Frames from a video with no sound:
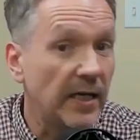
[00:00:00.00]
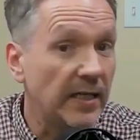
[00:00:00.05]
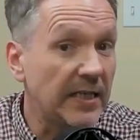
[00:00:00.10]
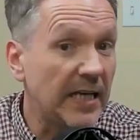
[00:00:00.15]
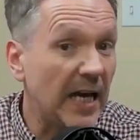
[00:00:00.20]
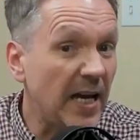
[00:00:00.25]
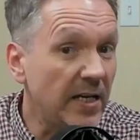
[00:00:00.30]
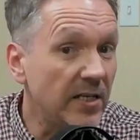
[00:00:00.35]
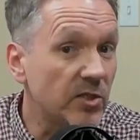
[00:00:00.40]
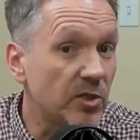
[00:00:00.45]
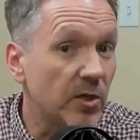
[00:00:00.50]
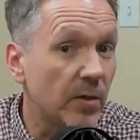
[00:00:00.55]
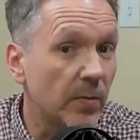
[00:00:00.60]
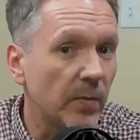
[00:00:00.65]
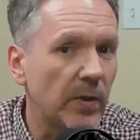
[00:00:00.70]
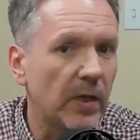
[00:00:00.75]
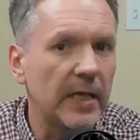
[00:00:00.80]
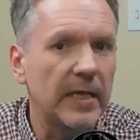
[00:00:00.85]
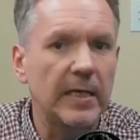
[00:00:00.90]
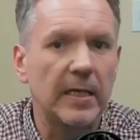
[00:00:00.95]
Engage
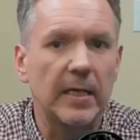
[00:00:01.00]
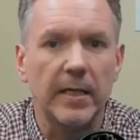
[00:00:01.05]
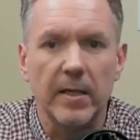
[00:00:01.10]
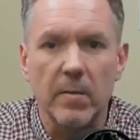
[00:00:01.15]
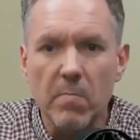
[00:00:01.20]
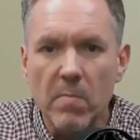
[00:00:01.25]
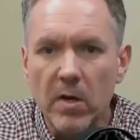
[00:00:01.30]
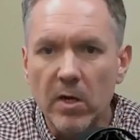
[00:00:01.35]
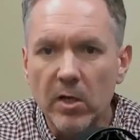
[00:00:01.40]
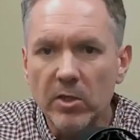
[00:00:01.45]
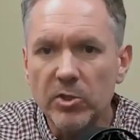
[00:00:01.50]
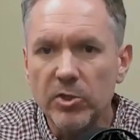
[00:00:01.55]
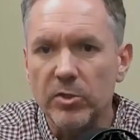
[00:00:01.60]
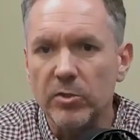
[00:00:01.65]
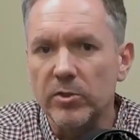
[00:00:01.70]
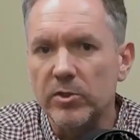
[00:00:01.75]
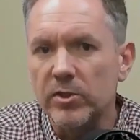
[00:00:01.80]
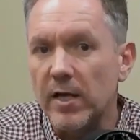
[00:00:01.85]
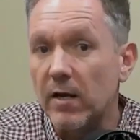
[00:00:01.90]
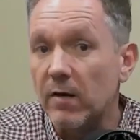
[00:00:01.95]
completely, immerse
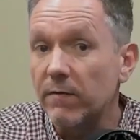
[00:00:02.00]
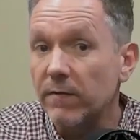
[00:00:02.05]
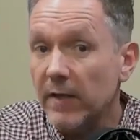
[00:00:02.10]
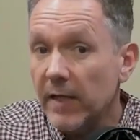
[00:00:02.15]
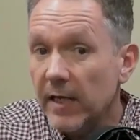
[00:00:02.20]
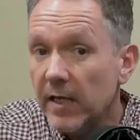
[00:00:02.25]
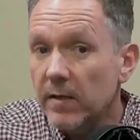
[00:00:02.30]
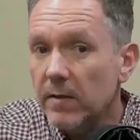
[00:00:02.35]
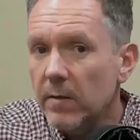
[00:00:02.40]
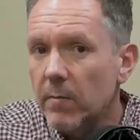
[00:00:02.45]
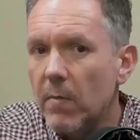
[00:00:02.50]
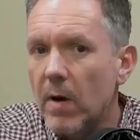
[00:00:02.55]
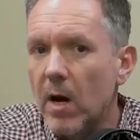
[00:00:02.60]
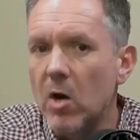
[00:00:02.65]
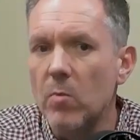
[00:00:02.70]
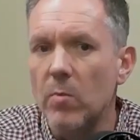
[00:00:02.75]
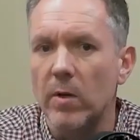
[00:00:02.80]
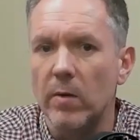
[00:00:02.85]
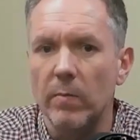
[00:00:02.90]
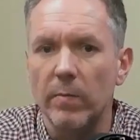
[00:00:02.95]
yourself in the
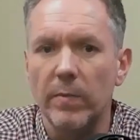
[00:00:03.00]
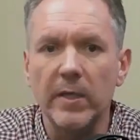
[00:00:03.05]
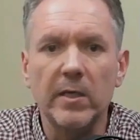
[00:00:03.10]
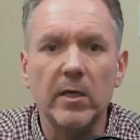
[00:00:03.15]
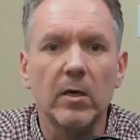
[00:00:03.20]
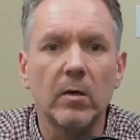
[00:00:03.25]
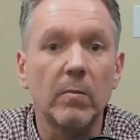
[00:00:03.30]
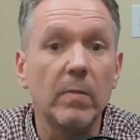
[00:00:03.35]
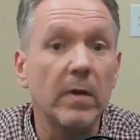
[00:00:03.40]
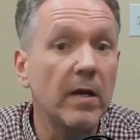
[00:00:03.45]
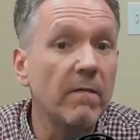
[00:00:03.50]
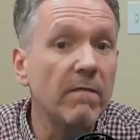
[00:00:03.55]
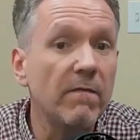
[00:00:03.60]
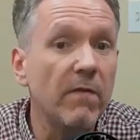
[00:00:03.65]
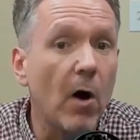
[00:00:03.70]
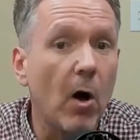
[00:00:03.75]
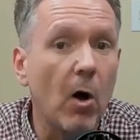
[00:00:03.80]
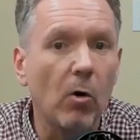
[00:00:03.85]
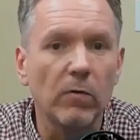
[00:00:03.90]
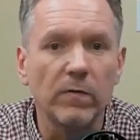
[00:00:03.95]
moment, become
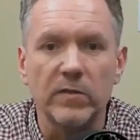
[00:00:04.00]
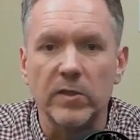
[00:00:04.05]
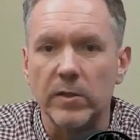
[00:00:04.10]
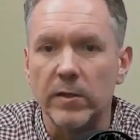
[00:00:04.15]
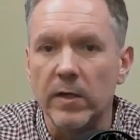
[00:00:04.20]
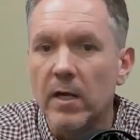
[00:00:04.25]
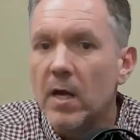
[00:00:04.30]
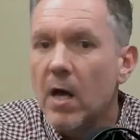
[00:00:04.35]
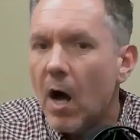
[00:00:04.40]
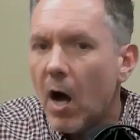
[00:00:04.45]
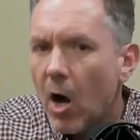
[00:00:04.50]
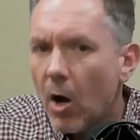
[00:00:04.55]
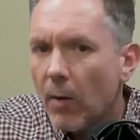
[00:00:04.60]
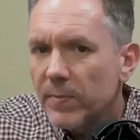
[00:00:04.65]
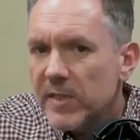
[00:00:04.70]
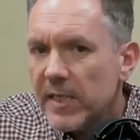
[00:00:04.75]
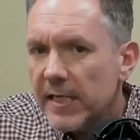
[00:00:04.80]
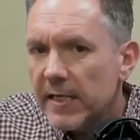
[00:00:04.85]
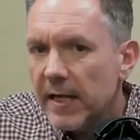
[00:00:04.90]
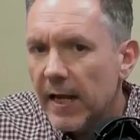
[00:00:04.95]
involved and
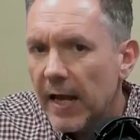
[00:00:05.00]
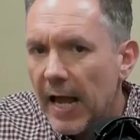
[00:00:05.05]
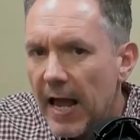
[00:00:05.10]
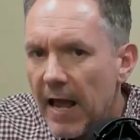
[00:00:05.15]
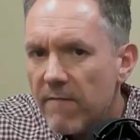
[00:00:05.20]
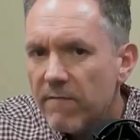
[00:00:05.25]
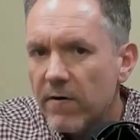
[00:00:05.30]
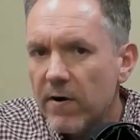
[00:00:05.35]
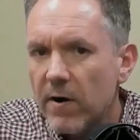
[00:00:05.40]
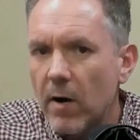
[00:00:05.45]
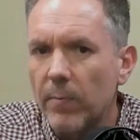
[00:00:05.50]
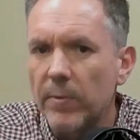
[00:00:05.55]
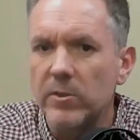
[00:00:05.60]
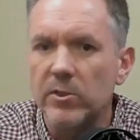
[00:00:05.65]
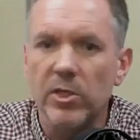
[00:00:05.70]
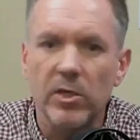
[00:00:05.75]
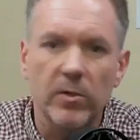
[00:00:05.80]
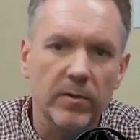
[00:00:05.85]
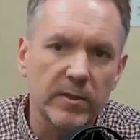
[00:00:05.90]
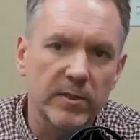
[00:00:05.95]
opt in at every
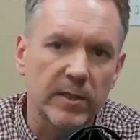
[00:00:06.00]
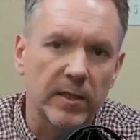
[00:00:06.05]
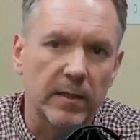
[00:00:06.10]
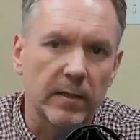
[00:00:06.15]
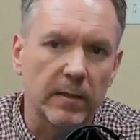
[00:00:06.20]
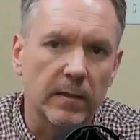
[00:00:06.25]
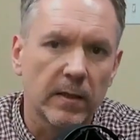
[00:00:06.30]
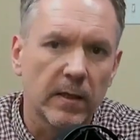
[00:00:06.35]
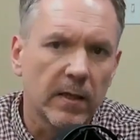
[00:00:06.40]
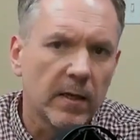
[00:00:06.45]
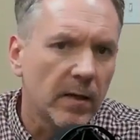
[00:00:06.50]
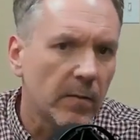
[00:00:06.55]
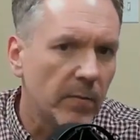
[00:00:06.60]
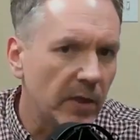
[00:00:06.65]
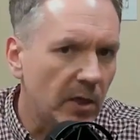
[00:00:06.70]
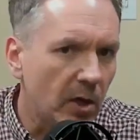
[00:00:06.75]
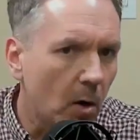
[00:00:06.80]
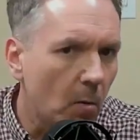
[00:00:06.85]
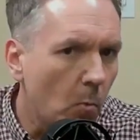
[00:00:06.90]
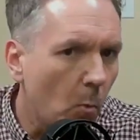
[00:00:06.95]
opportunity.
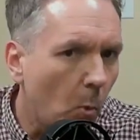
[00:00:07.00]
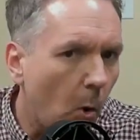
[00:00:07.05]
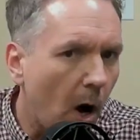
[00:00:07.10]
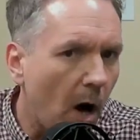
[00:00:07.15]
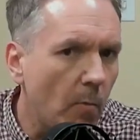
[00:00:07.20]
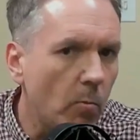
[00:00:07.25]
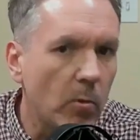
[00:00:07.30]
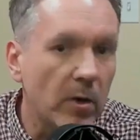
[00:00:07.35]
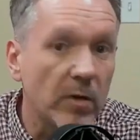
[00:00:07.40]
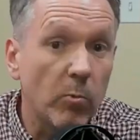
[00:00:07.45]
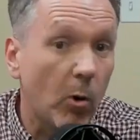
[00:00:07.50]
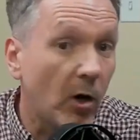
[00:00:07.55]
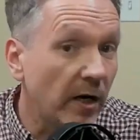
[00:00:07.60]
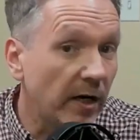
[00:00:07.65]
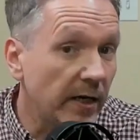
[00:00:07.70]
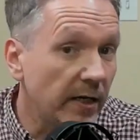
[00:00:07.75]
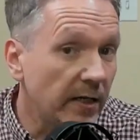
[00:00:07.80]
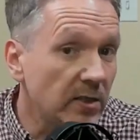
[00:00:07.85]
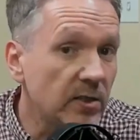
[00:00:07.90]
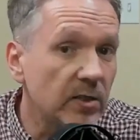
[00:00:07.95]
Become one with what
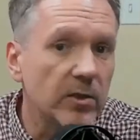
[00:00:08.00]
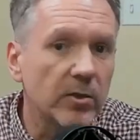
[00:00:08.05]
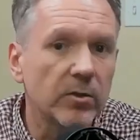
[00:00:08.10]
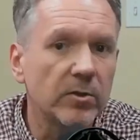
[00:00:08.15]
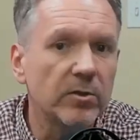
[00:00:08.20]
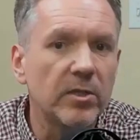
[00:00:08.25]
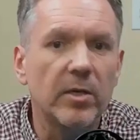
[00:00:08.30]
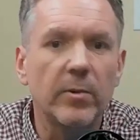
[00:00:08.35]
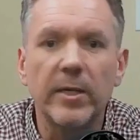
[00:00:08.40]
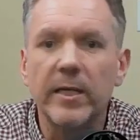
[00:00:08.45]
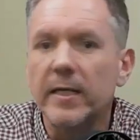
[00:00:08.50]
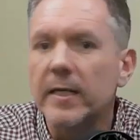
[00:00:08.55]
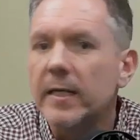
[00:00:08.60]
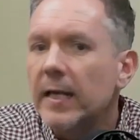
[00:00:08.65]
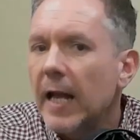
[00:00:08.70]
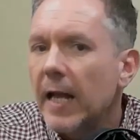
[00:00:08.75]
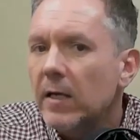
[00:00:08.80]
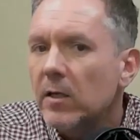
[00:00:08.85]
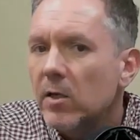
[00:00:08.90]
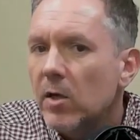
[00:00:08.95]
it is that you're doing and
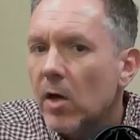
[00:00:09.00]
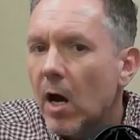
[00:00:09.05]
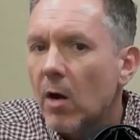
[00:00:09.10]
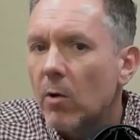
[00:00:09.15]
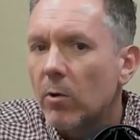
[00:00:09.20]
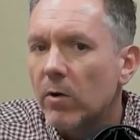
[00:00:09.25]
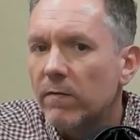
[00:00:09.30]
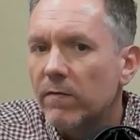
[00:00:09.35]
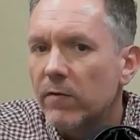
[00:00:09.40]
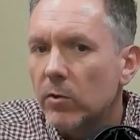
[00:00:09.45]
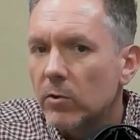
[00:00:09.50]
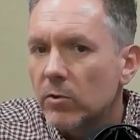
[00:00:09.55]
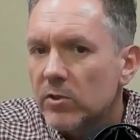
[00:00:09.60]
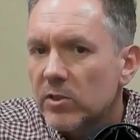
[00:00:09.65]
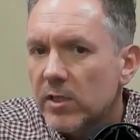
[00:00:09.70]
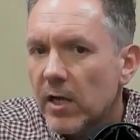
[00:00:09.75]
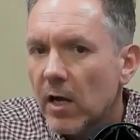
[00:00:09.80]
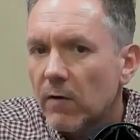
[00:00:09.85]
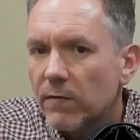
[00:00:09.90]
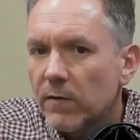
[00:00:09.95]
let go of your
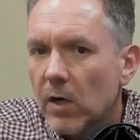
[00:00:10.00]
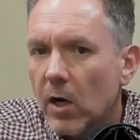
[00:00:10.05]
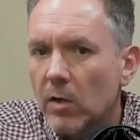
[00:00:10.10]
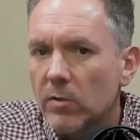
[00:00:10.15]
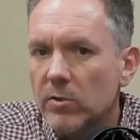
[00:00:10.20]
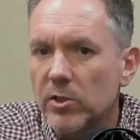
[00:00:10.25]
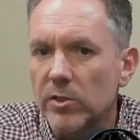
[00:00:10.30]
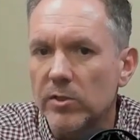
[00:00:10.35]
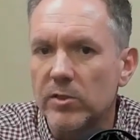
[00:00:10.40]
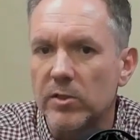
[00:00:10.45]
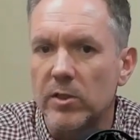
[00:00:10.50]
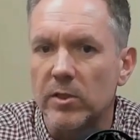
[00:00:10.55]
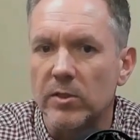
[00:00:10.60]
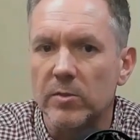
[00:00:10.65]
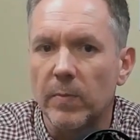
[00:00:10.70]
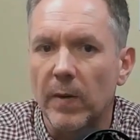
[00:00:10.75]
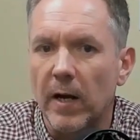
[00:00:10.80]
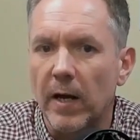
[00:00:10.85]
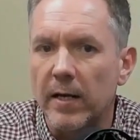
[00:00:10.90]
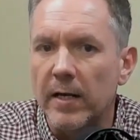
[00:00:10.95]
self-consciousness
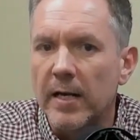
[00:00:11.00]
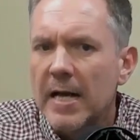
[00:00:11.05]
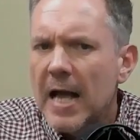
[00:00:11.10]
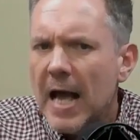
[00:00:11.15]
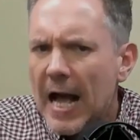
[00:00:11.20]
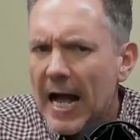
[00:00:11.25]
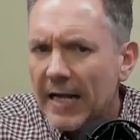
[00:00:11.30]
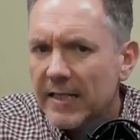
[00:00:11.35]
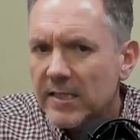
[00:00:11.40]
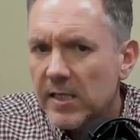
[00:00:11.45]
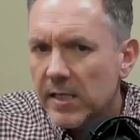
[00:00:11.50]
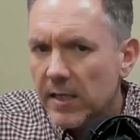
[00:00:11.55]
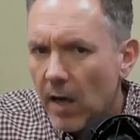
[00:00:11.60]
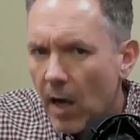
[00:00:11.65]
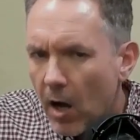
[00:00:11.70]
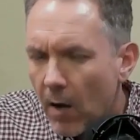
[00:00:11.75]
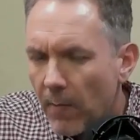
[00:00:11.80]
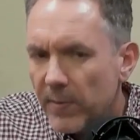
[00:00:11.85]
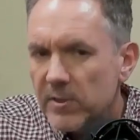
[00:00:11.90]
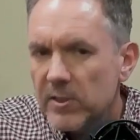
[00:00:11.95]
by acting
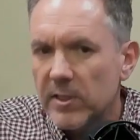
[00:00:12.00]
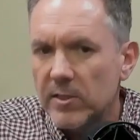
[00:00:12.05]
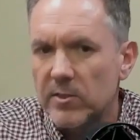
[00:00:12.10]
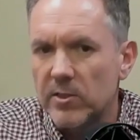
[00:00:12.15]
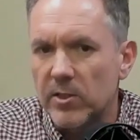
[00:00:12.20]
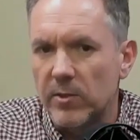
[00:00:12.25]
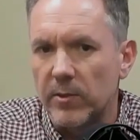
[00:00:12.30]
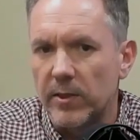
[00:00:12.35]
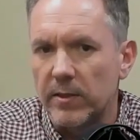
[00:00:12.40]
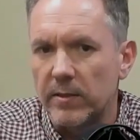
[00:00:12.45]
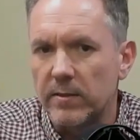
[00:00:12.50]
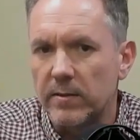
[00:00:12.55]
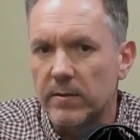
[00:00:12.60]
opposite to it.